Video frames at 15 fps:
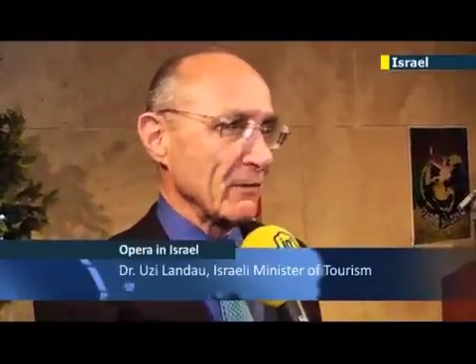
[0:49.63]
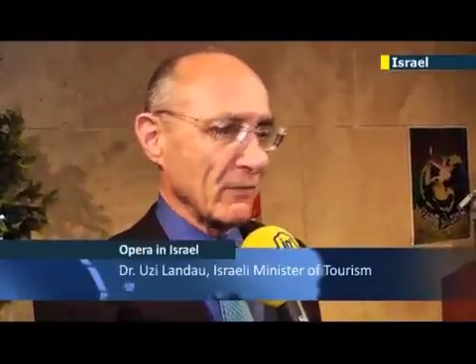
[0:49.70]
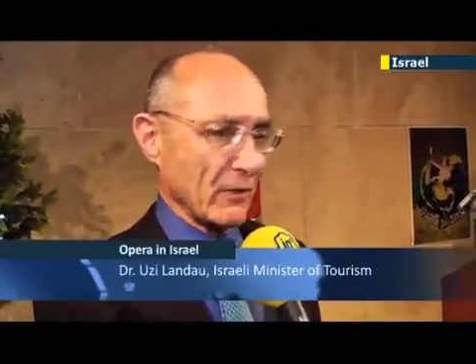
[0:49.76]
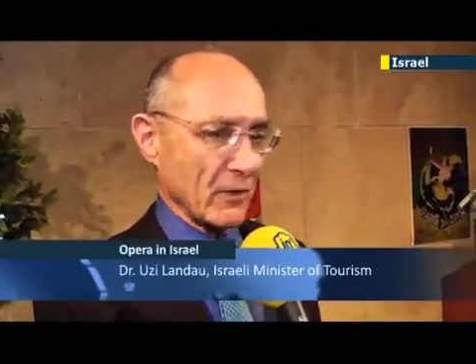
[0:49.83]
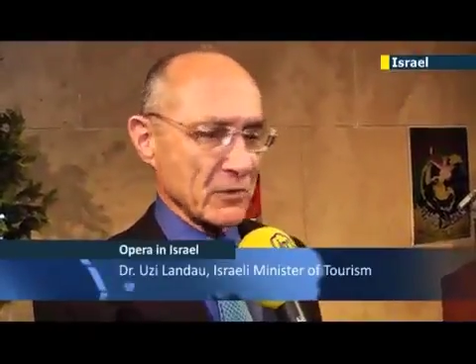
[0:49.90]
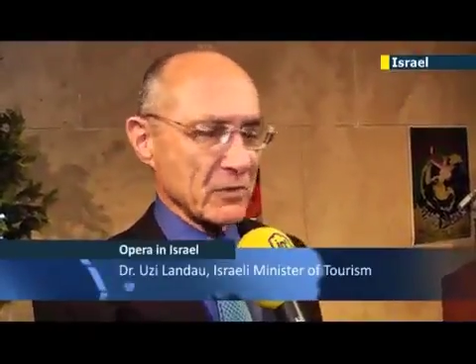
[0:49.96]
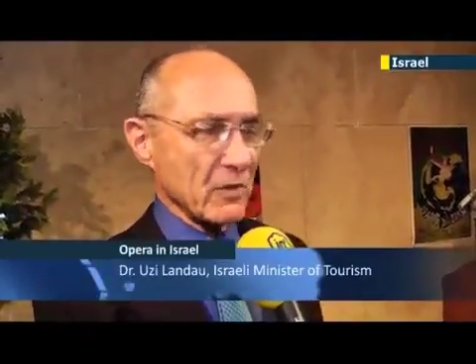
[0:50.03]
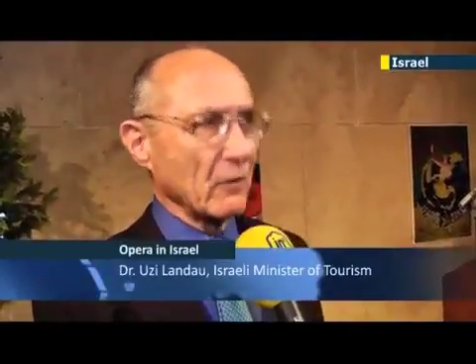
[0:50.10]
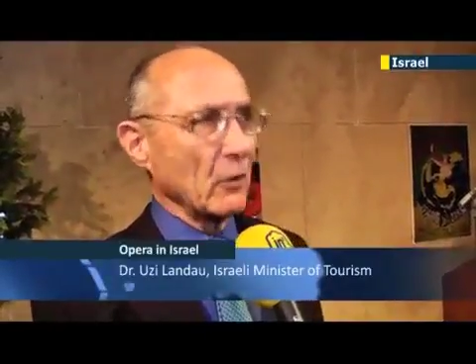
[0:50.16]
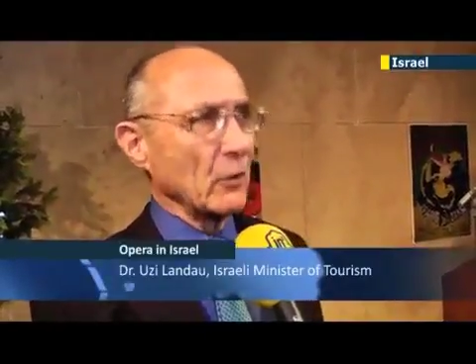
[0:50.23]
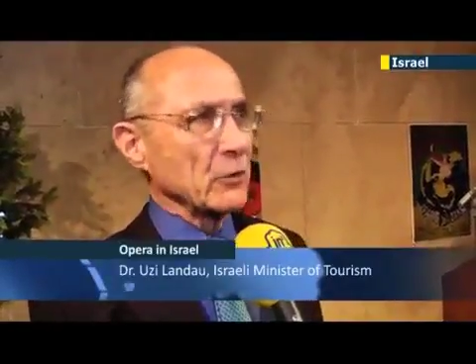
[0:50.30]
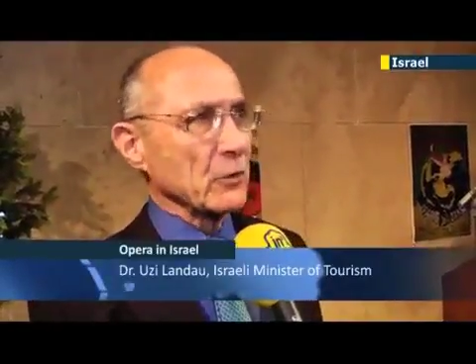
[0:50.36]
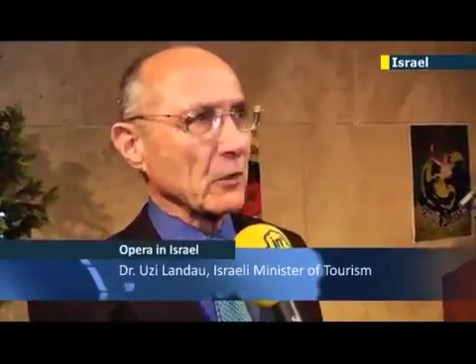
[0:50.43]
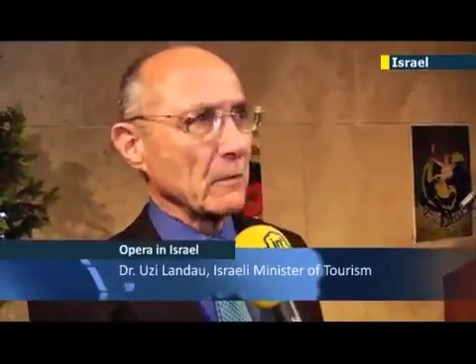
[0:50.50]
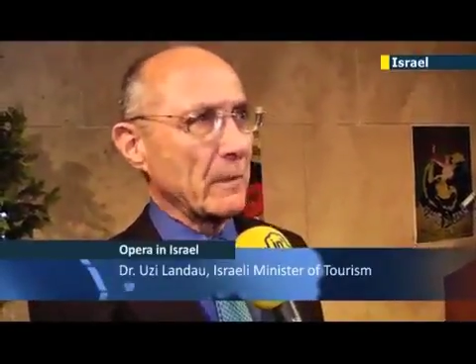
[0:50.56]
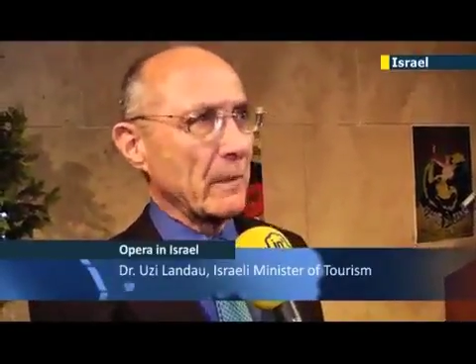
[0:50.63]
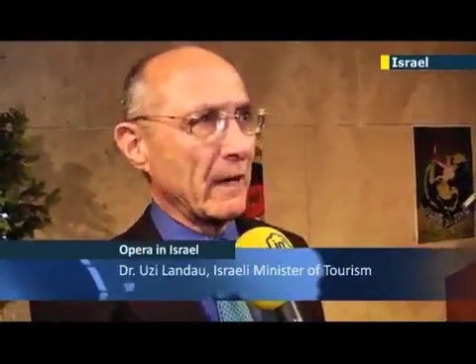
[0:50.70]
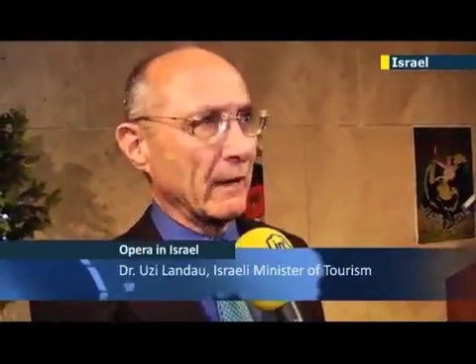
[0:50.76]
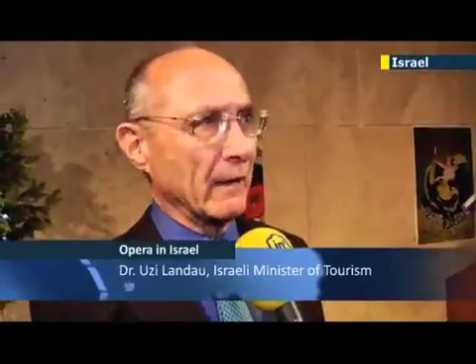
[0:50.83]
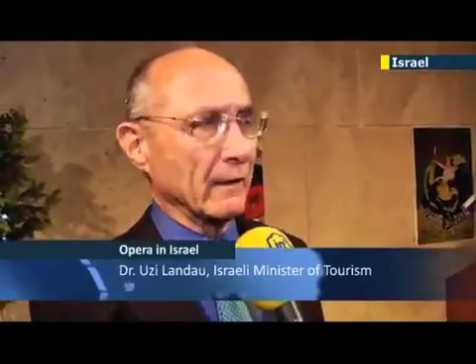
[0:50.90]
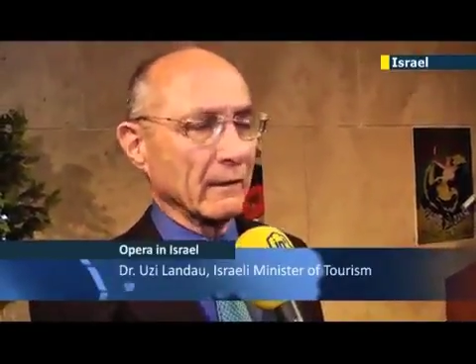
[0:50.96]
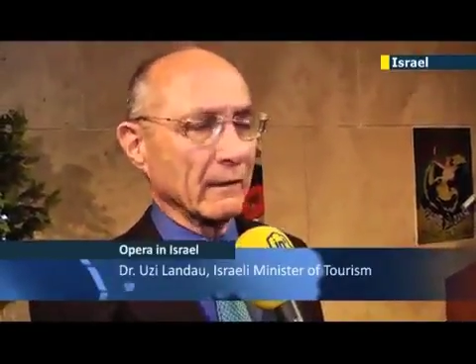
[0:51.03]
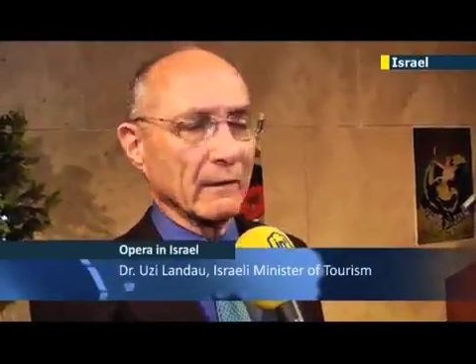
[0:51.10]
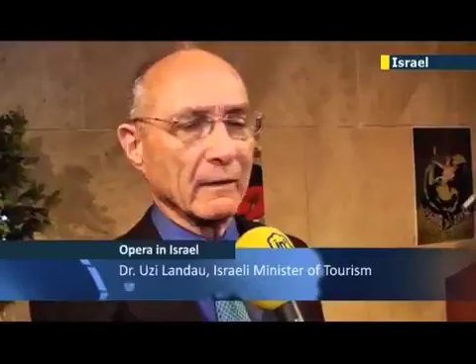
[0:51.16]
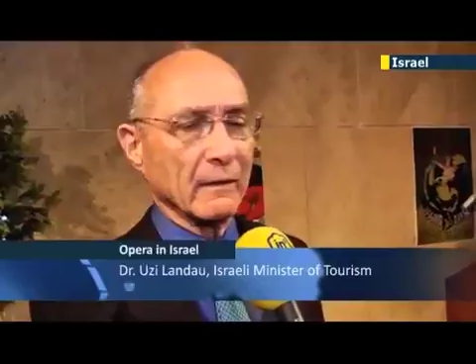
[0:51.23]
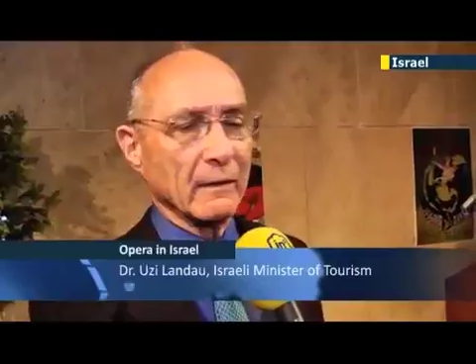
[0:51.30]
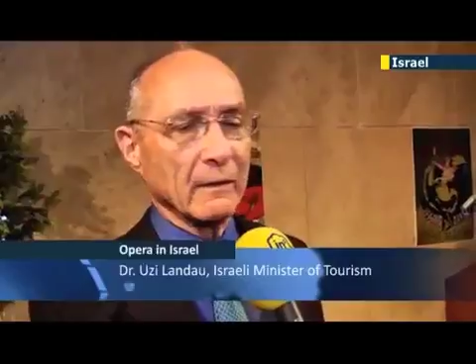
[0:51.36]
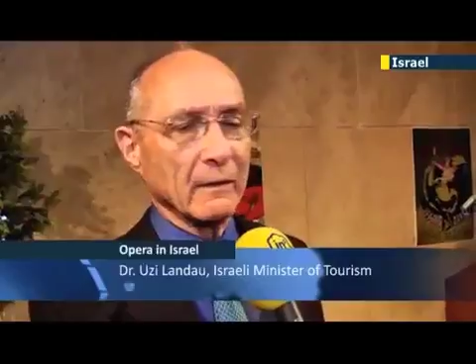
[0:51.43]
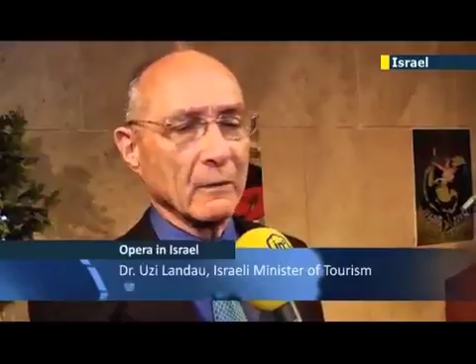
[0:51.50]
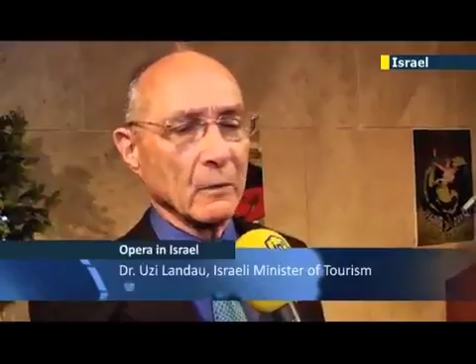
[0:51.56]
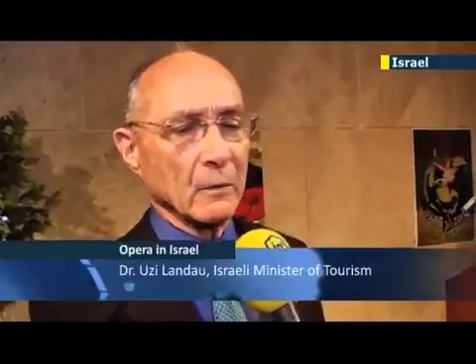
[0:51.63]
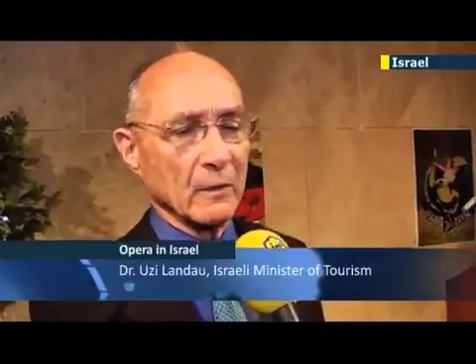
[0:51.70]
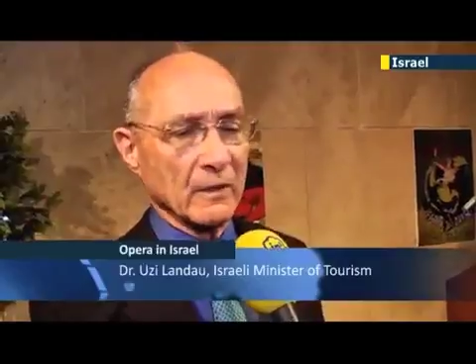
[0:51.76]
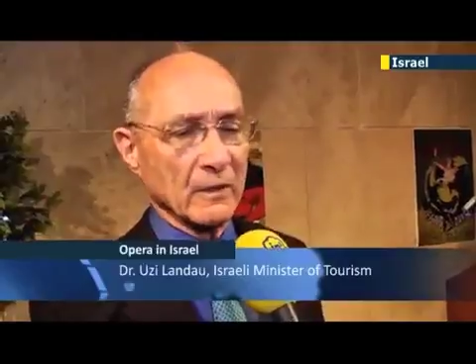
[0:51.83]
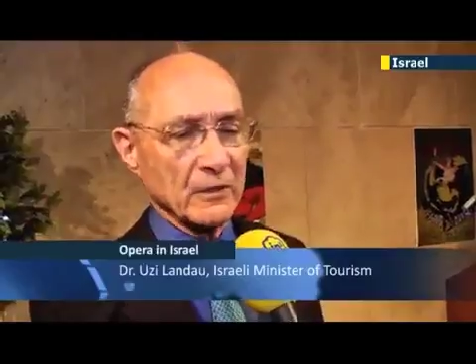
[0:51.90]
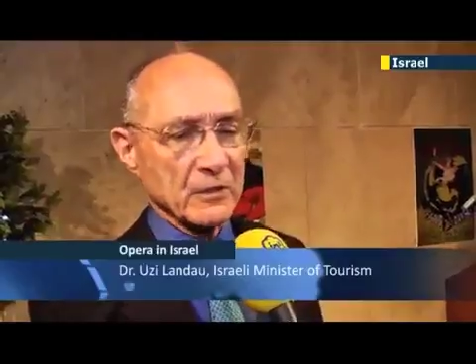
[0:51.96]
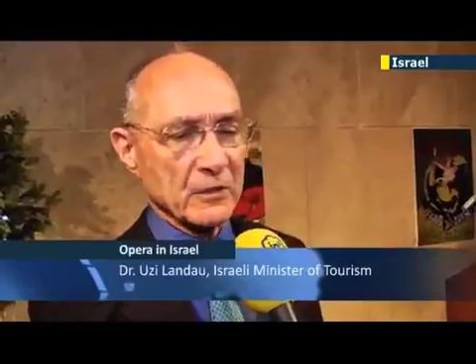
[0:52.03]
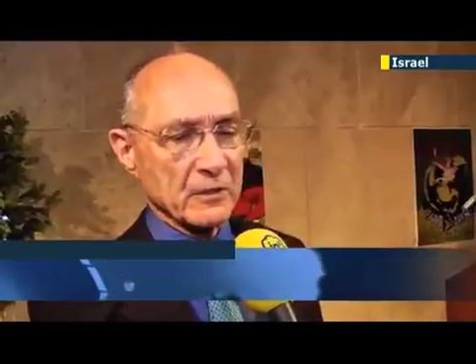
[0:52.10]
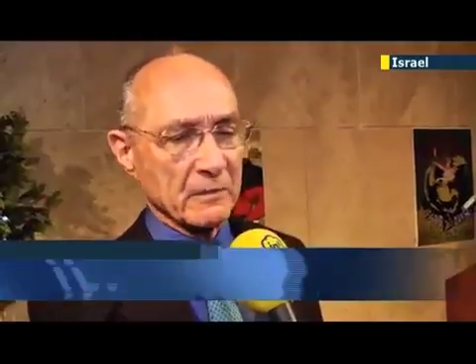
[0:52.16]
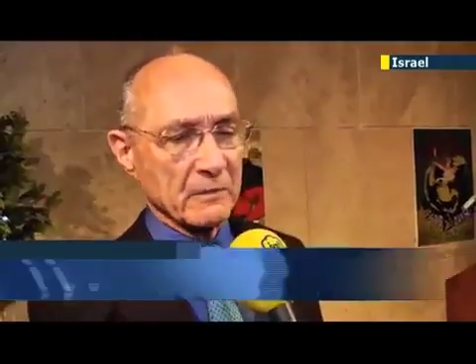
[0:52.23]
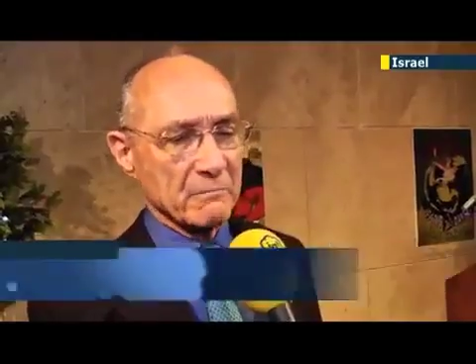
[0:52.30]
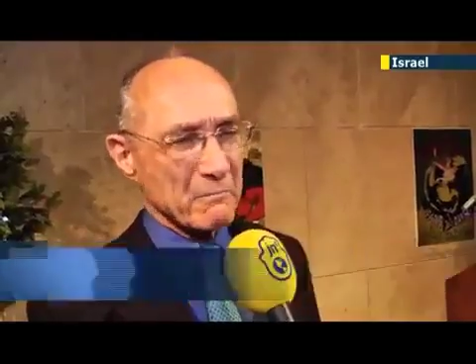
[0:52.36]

For those who are going to combine with this